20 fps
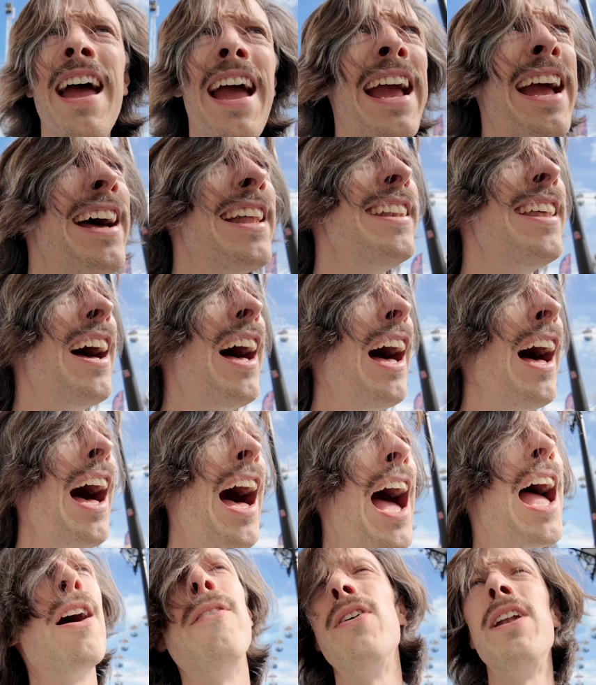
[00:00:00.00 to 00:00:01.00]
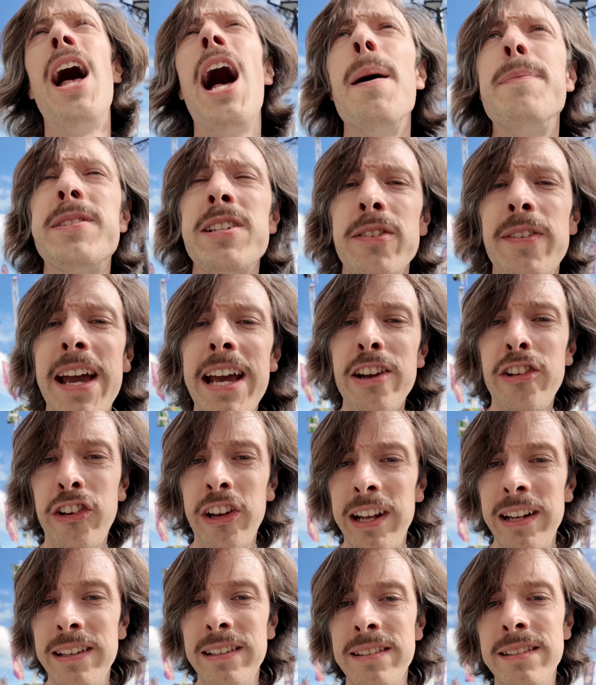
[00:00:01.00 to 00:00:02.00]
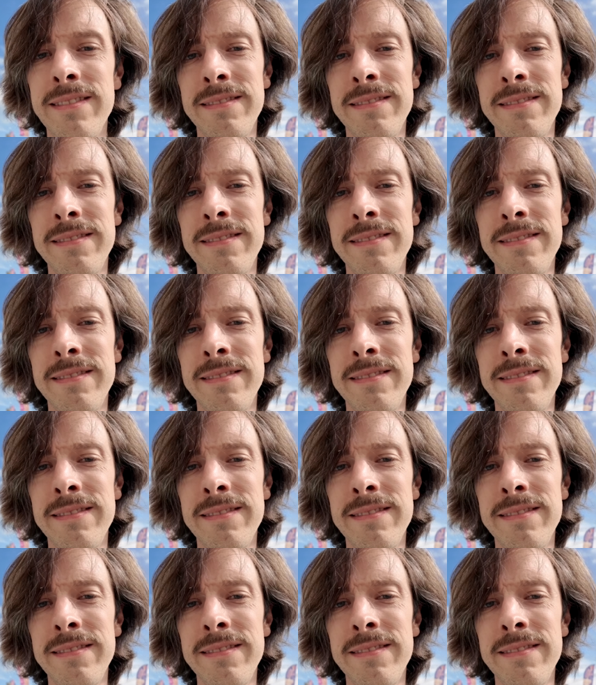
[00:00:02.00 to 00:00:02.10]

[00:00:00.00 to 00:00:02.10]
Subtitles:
And I have an observation.